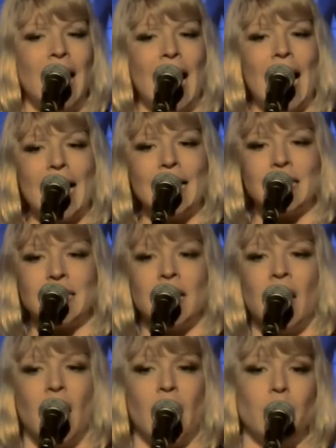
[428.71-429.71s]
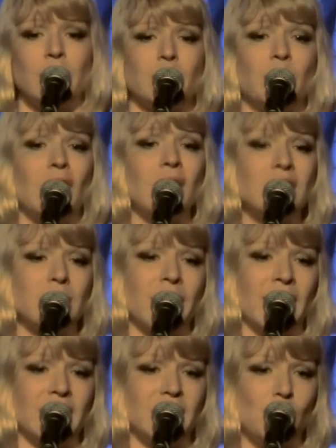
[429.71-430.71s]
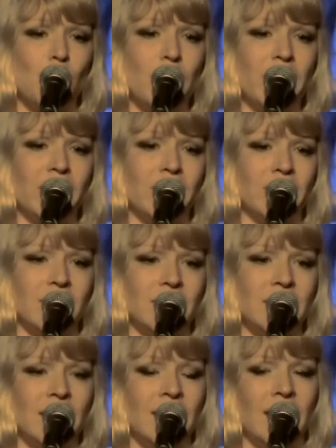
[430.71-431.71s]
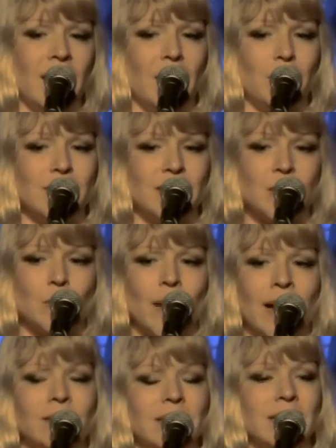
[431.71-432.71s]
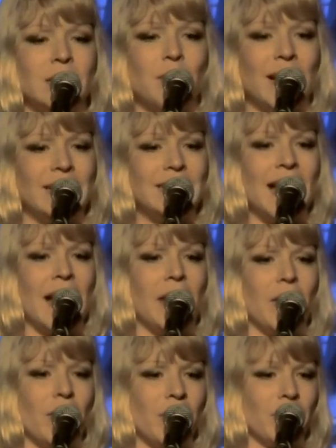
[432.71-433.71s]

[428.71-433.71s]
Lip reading: As I was blossoming into womanhood, I was surrounded by death.